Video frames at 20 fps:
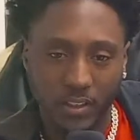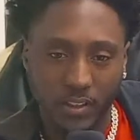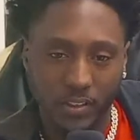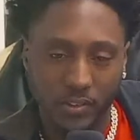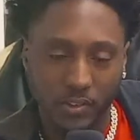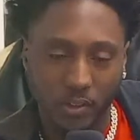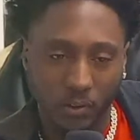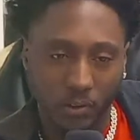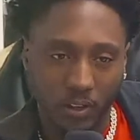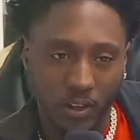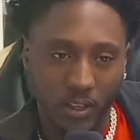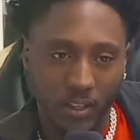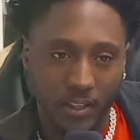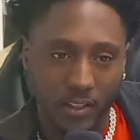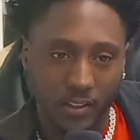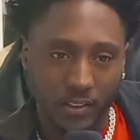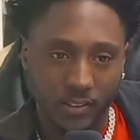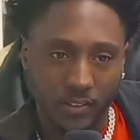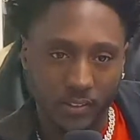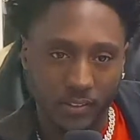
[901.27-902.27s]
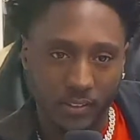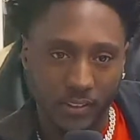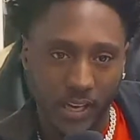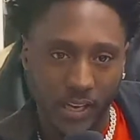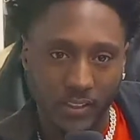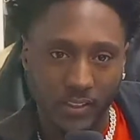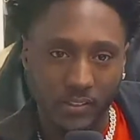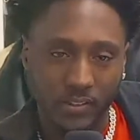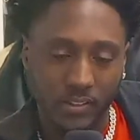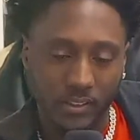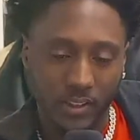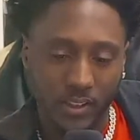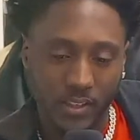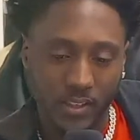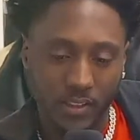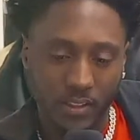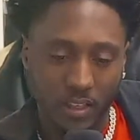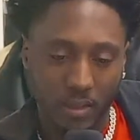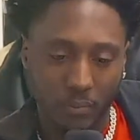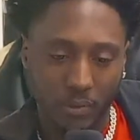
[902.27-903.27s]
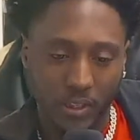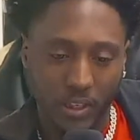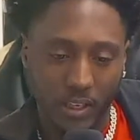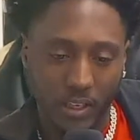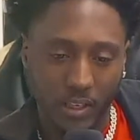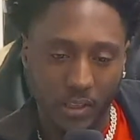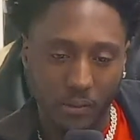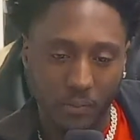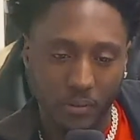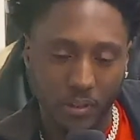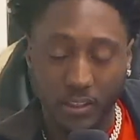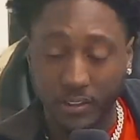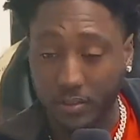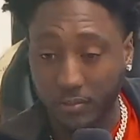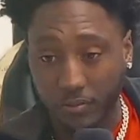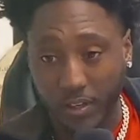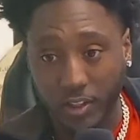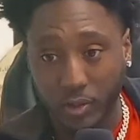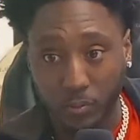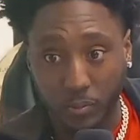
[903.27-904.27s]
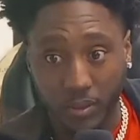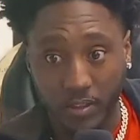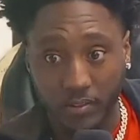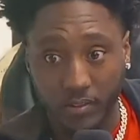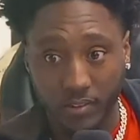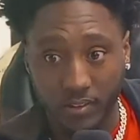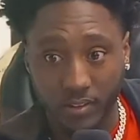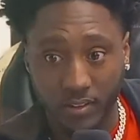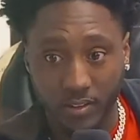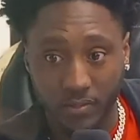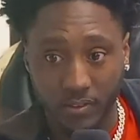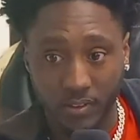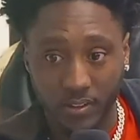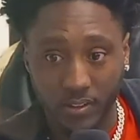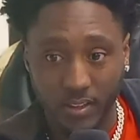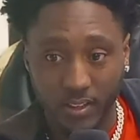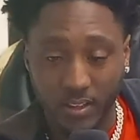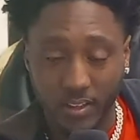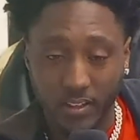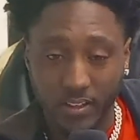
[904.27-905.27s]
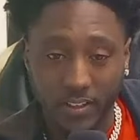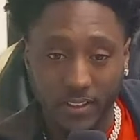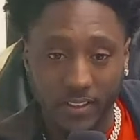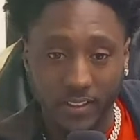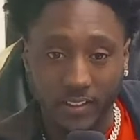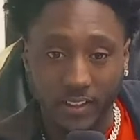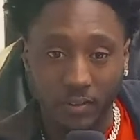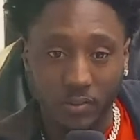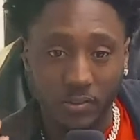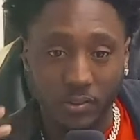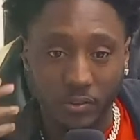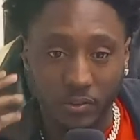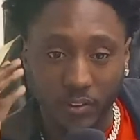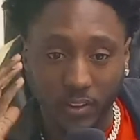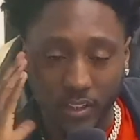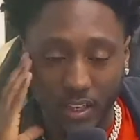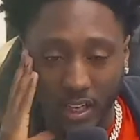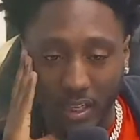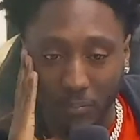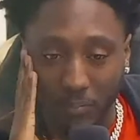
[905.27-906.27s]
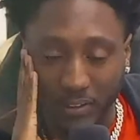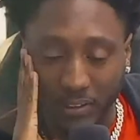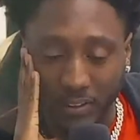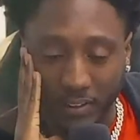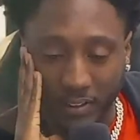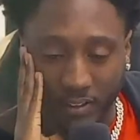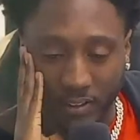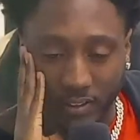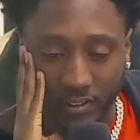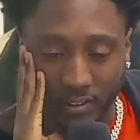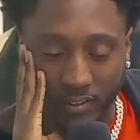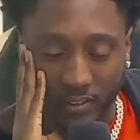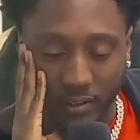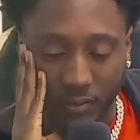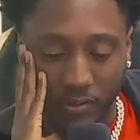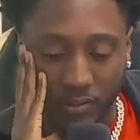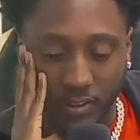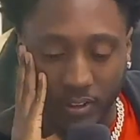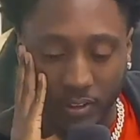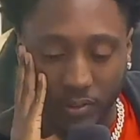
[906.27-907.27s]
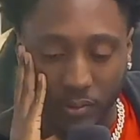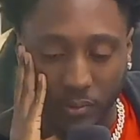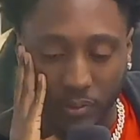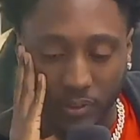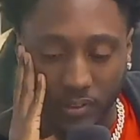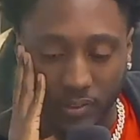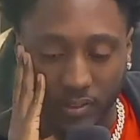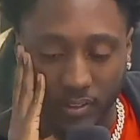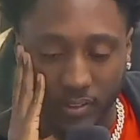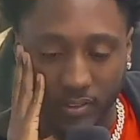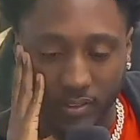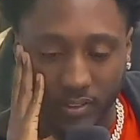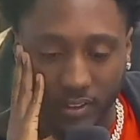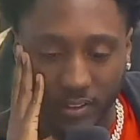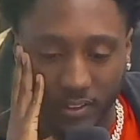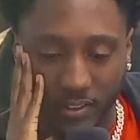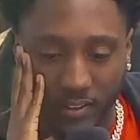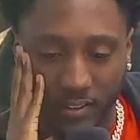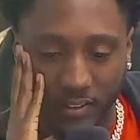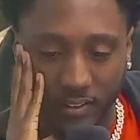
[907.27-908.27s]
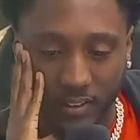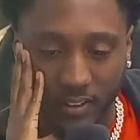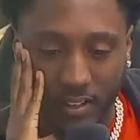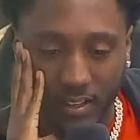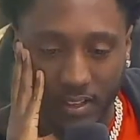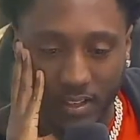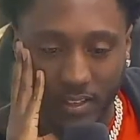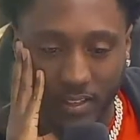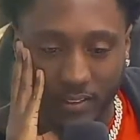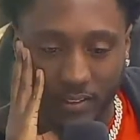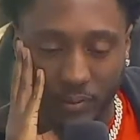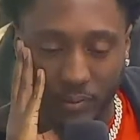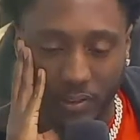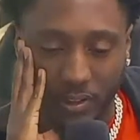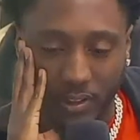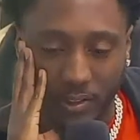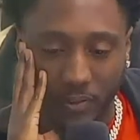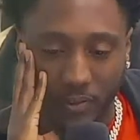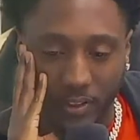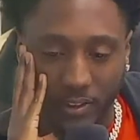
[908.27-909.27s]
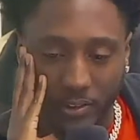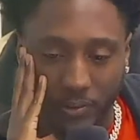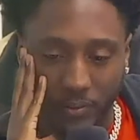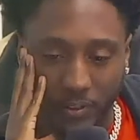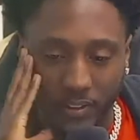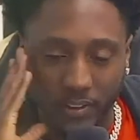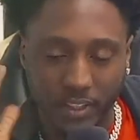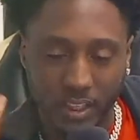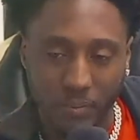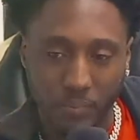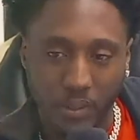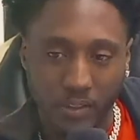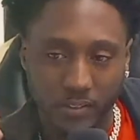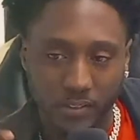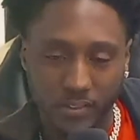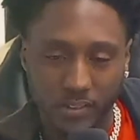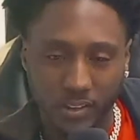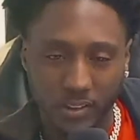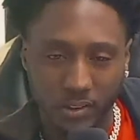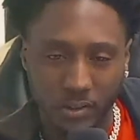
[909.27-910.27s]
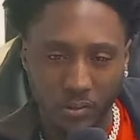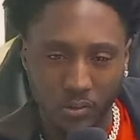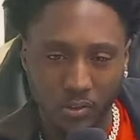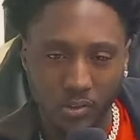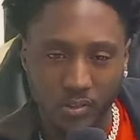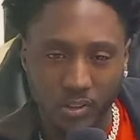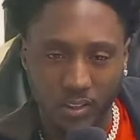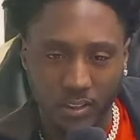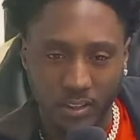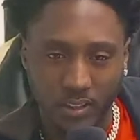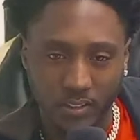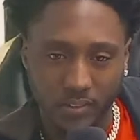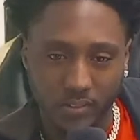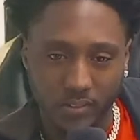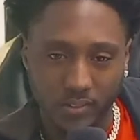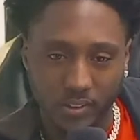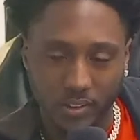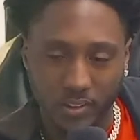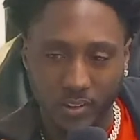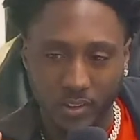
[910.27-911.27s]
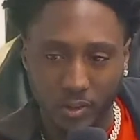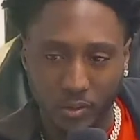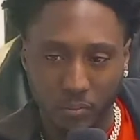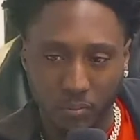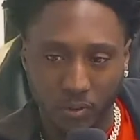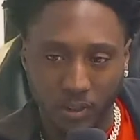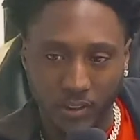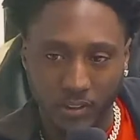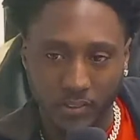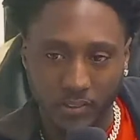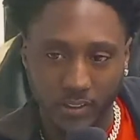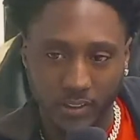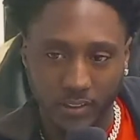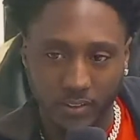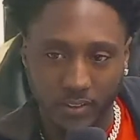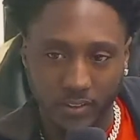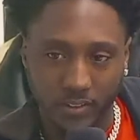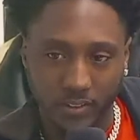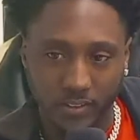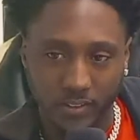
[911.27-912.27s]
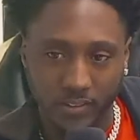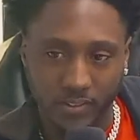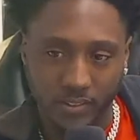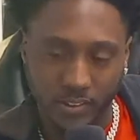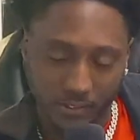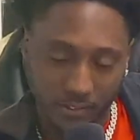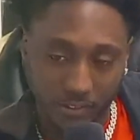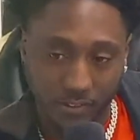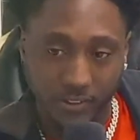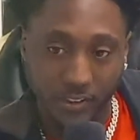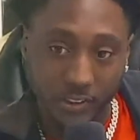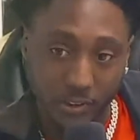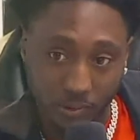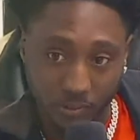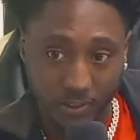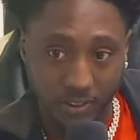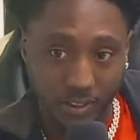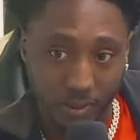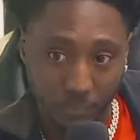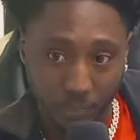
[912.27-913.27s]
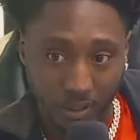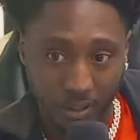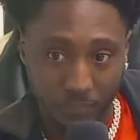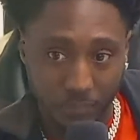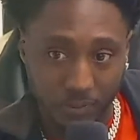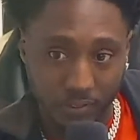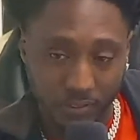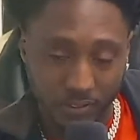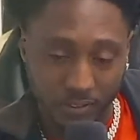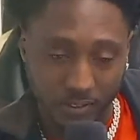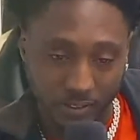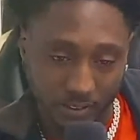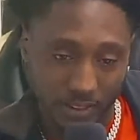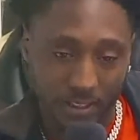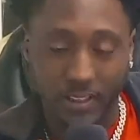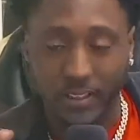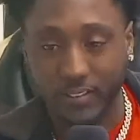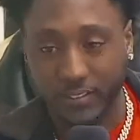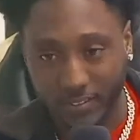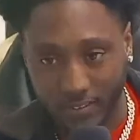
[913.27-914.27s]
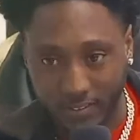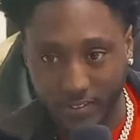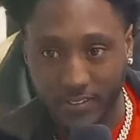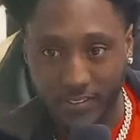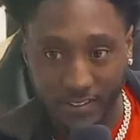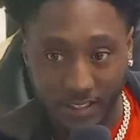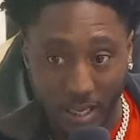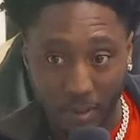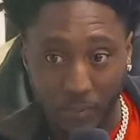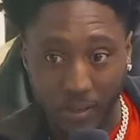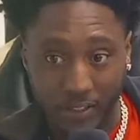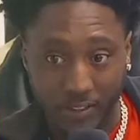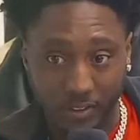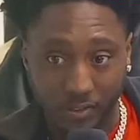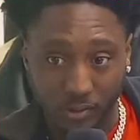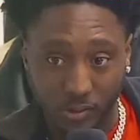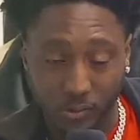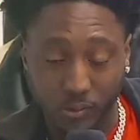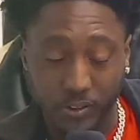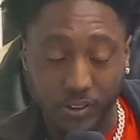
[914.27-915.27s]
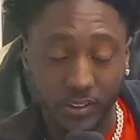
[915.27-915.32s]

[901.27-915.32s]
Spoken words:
So I got into that. I became like the vice president of it. and I was doing comedy there. That was like 2016. And then when I graduated, came back to St. Louis, I like took a little break to get the teacher thing popping, and then I got back into it.